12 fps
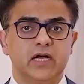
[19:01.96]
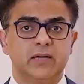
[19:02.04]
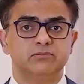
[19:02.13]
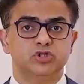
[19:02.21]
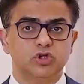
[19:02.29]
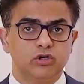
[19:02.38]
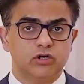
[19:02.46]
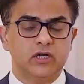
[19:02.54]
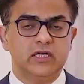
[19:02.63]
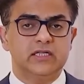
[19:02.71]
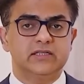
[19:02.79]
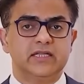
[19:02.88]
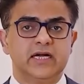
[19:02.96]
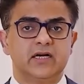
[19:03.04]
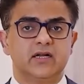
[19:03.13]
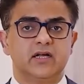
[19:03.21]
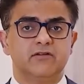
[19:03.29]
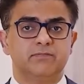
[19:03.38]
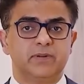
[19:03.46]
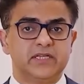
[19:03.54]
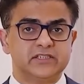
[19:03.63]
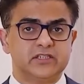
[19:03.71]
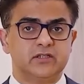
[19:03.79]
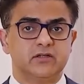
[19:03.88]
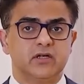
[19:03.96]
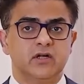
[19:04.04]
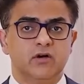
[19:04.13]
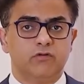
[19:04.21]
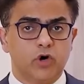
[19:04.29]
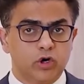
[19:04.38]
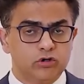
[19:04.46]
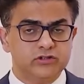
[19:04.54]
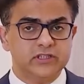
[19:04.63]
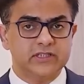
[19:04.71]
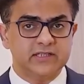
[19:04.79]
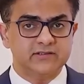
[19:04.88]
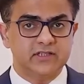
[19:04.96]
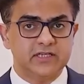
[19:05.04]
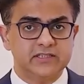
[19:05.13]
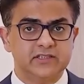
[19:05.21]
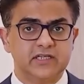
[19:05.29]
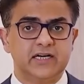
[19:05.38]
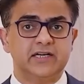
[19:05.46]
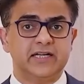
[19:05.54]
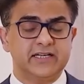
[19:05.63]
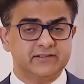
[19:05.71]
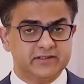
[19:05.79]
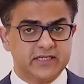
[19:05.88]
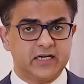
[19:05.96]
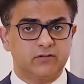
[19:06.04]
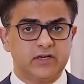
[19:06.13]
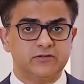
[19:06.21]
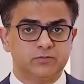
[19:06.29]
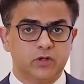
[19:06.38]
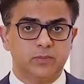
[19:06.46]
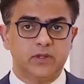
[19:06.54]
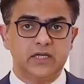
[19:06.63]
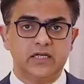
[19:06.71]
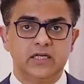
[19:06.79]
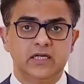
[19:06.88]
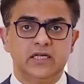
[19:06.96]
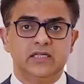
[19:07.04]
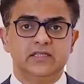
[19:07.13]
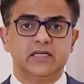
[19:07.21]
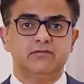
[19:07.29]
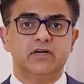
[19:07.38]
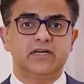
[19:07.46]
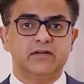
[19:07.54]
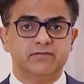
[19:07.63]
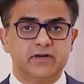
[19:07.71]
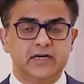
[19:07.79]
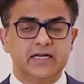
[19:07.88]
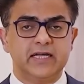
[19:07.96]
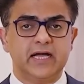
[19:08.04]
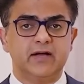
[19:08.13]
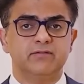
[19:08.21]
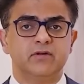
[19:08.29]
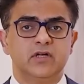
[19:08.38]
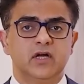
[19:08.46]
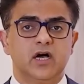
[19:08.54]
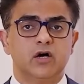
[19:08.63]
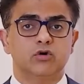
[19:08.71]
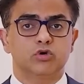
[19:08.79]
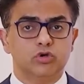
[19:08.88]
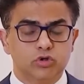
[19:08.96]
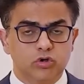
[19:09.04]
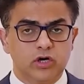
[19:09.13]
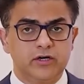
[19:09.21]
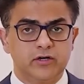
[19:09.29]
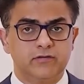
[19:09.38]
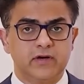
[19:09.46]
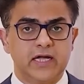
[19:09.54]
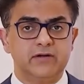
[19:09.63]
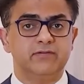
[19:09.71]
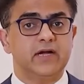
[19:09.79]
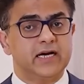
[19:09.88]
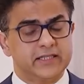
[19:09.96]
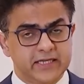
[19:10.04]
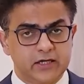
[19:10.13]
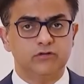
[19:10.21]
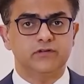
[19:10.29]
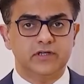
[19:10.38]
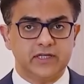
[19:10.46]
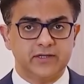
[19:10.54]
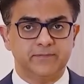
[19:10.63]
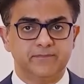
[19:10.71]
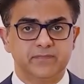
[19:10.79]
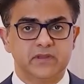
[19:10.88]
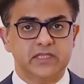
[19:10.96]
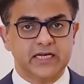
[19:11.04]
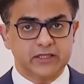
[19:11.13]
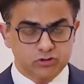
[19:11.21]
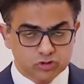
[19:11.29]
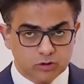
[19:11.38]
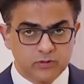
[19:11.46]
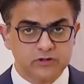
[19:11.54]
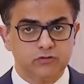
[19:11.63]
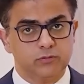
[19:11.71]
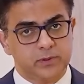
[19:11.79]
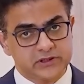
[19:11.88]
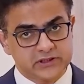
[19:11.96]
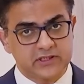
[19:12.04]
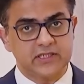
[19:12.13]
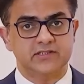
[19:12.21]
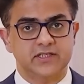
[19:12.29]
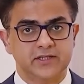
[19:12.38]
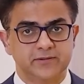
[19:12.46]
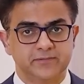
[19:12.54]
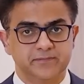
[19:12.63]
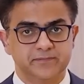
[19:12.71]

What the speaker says: I'm sure that if patient follows the consultation and takes the advice properly, they will definitely have a good quality of life at the end of the day. Thank you so much for patient listening.